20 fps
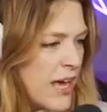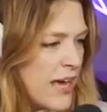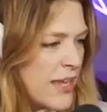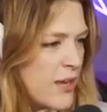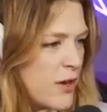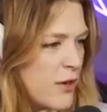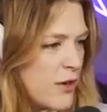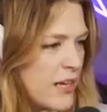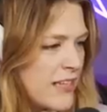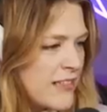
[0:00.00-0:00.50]
Okay,
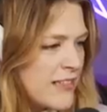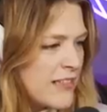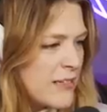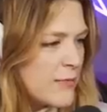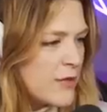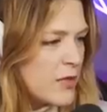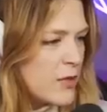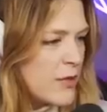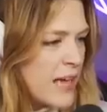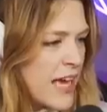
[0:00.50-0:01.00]
Yogi
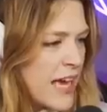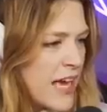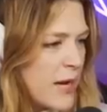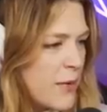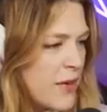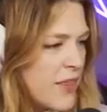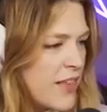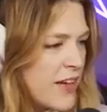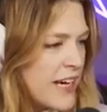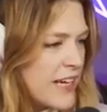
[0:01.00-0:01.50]
seems okay
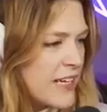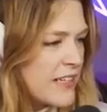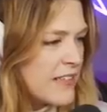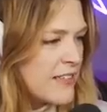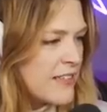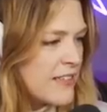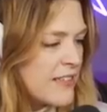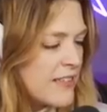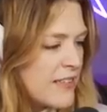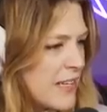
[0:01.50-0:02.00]
with
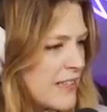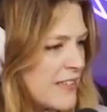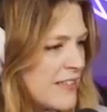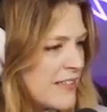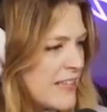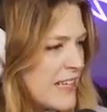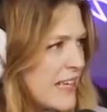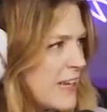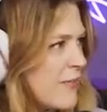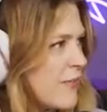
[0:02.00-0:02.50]
us. Let's
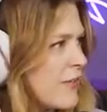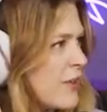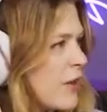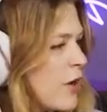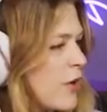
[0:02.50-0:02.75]
see if